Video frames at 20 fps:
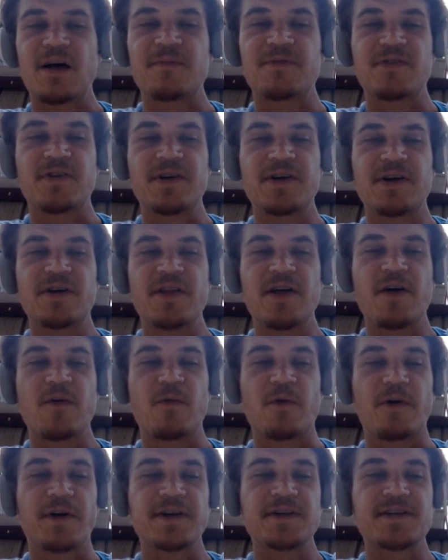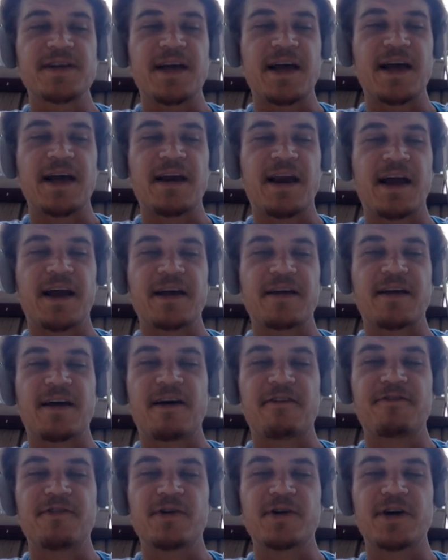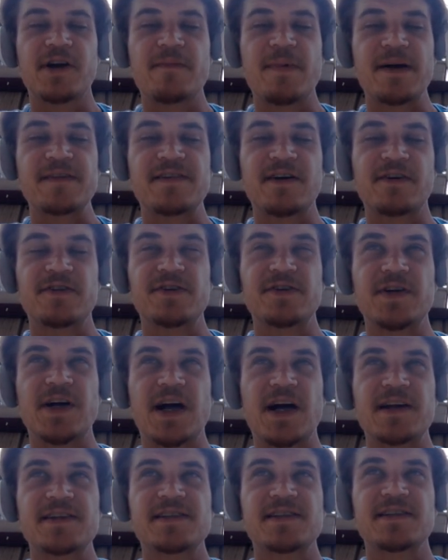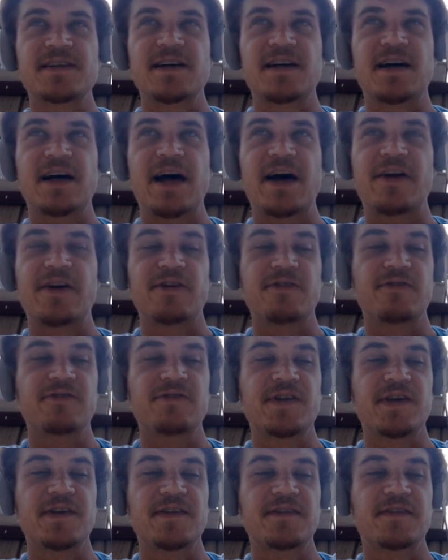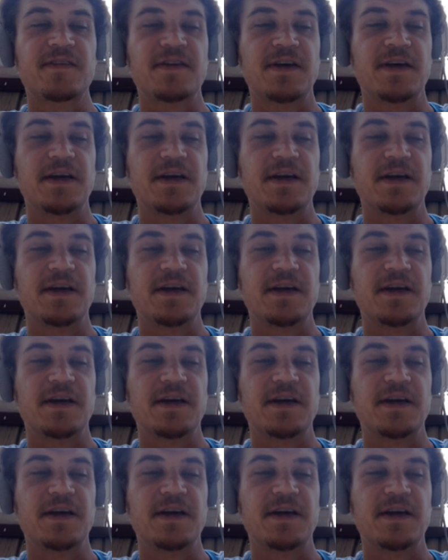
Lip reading: So I know that worked, and I can feel good about telling you guys how to use this.